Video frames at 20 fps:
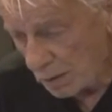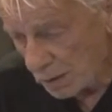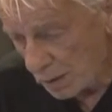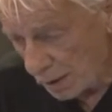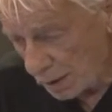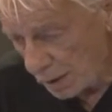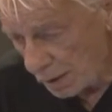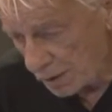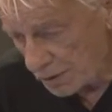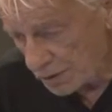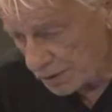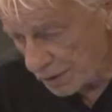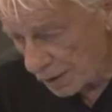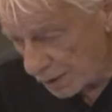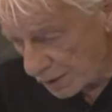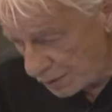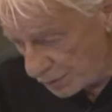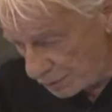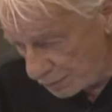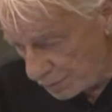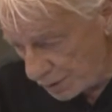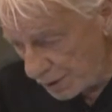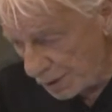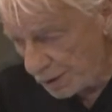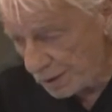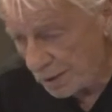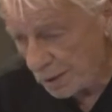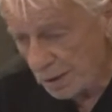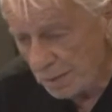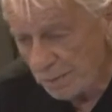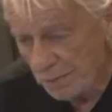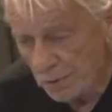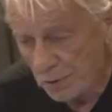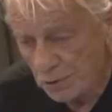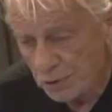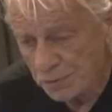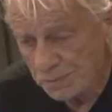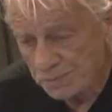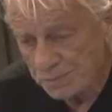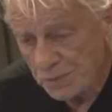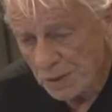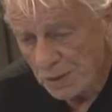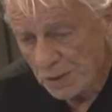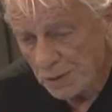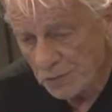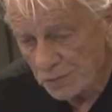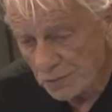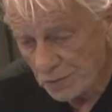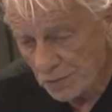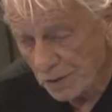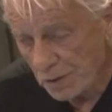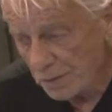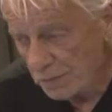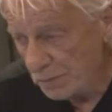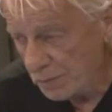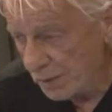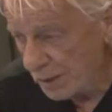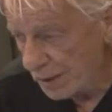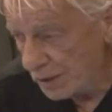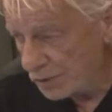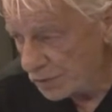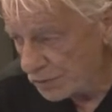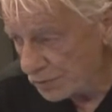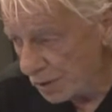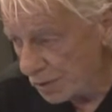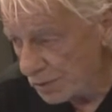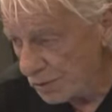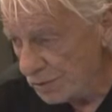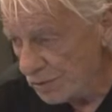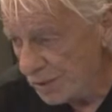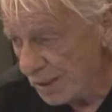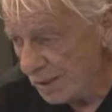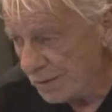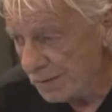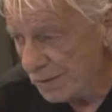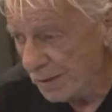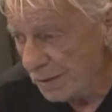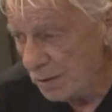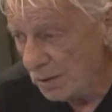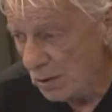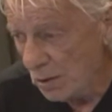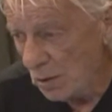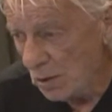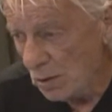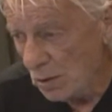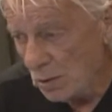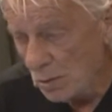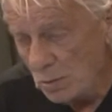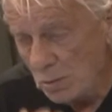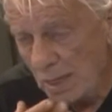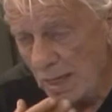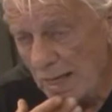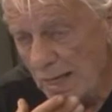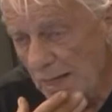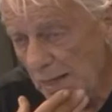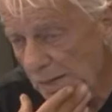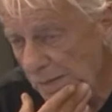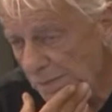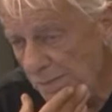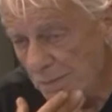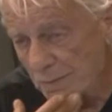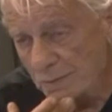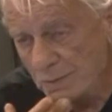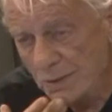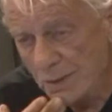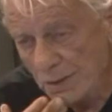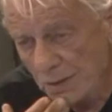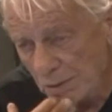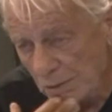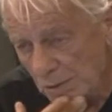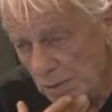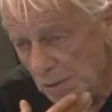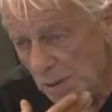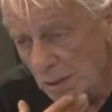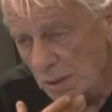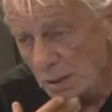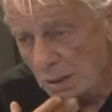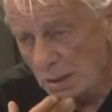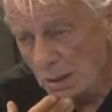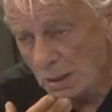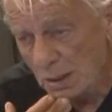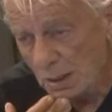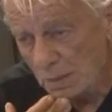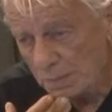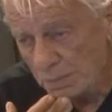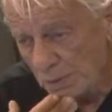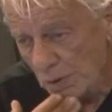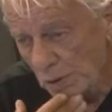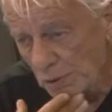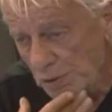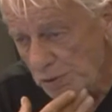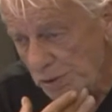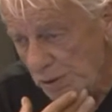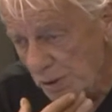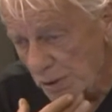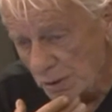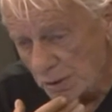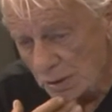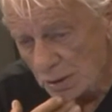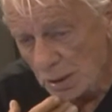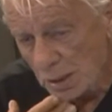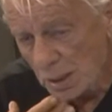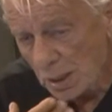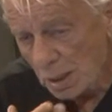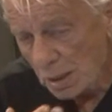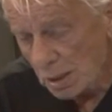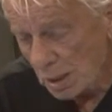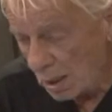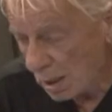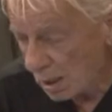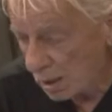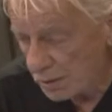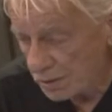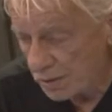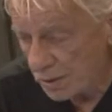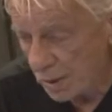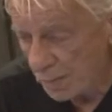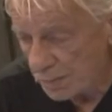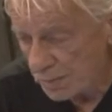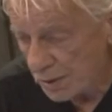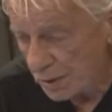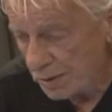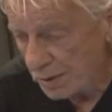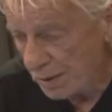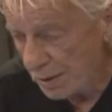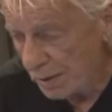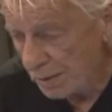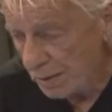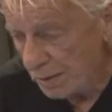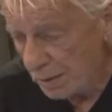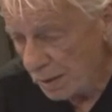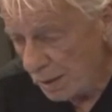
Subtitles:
And it's not a unique thing, because there's a lot of great instructors out there who have their approach, their concepts, and their